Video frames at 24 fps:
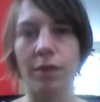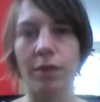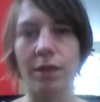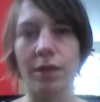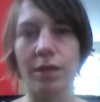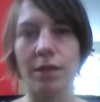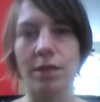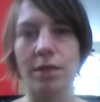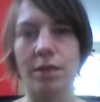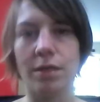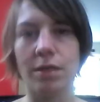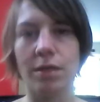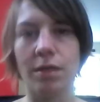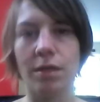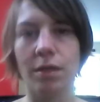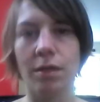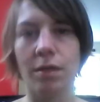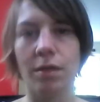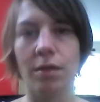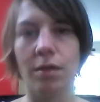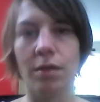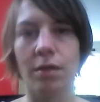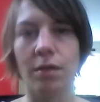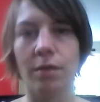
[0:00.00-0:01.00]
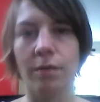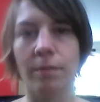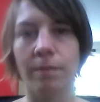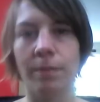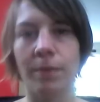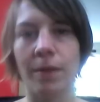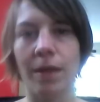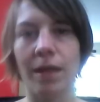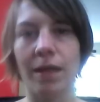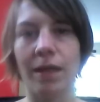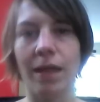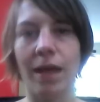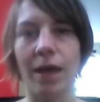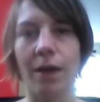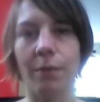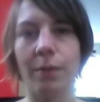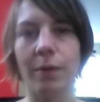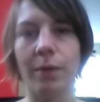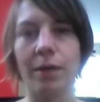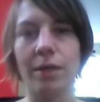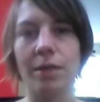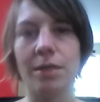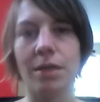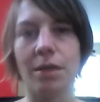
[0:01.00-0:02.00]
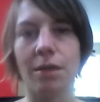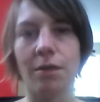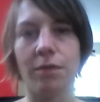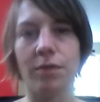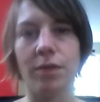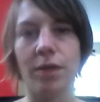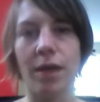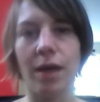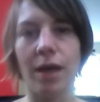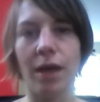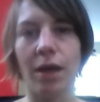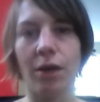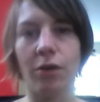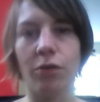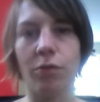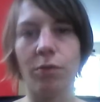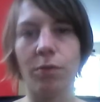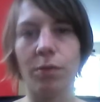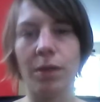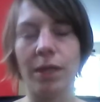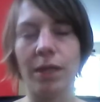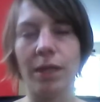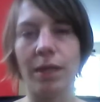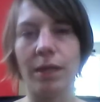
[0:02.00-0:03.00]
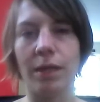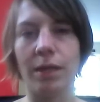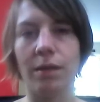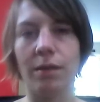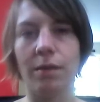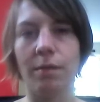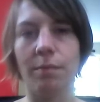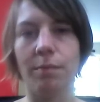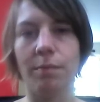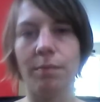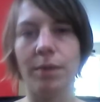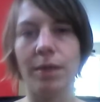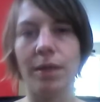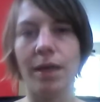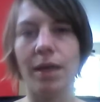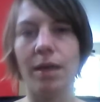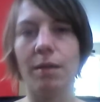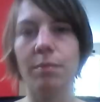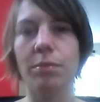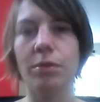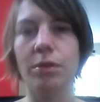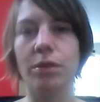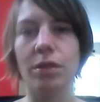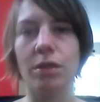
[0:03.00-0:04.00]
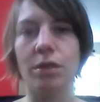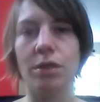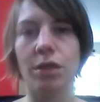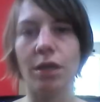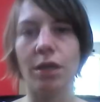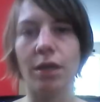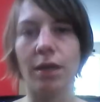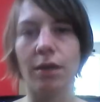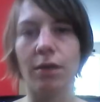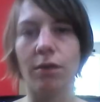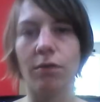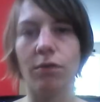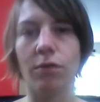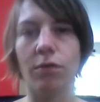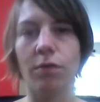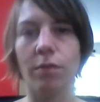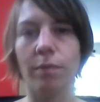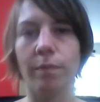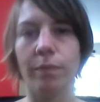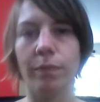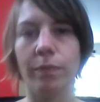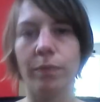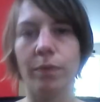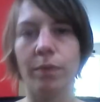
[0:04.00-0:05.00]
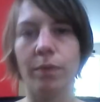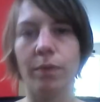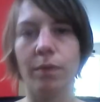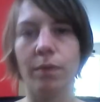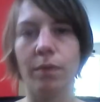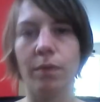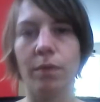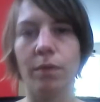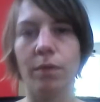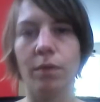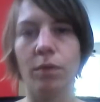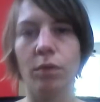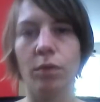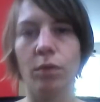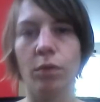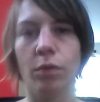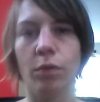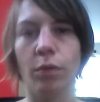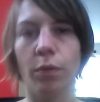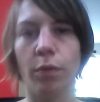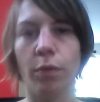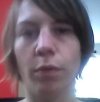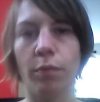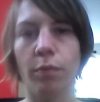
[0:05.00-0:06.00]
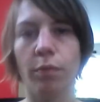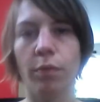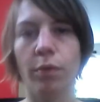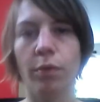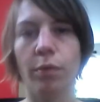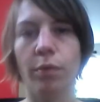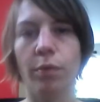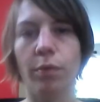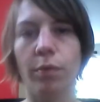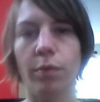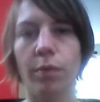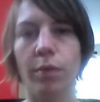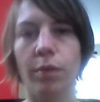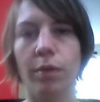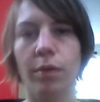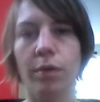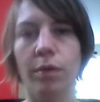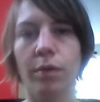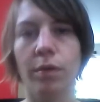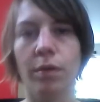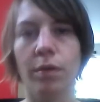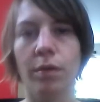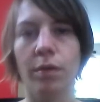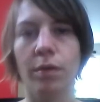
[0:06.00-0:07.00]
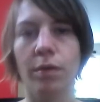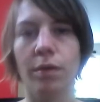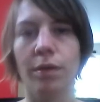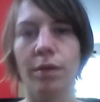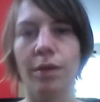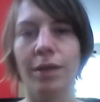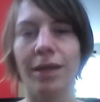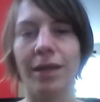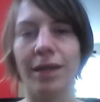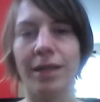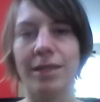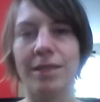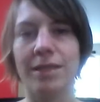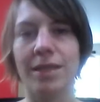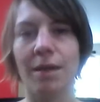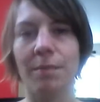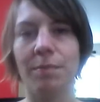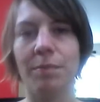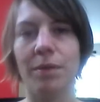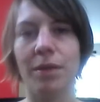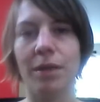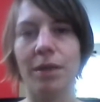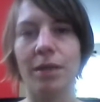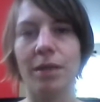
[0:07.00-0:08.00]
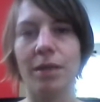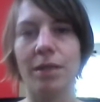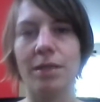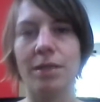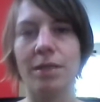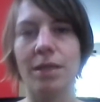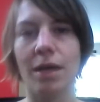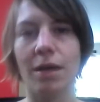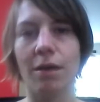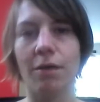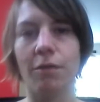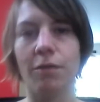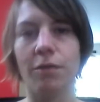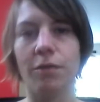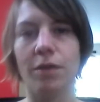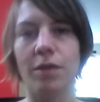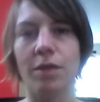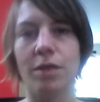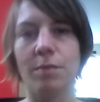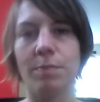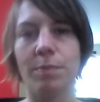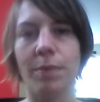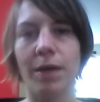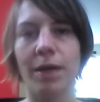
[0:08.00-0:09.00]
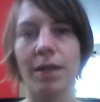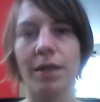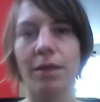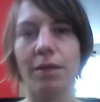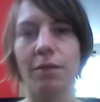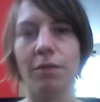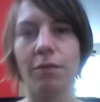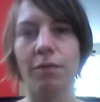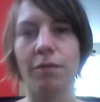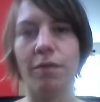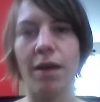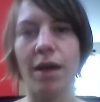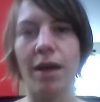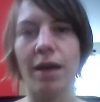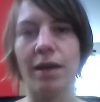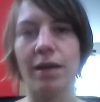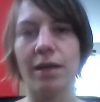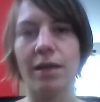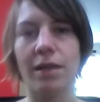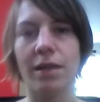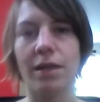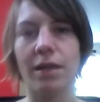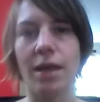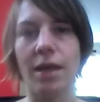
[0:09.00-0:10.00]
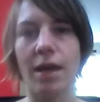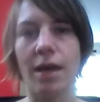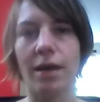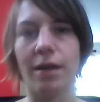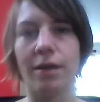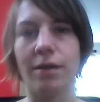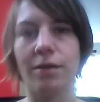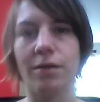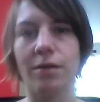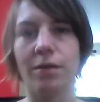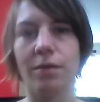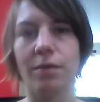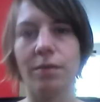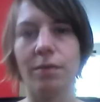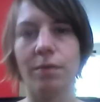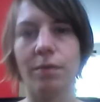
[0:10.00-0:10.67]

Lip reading: this allowing self to actually be able to change through accepting self despite the fact that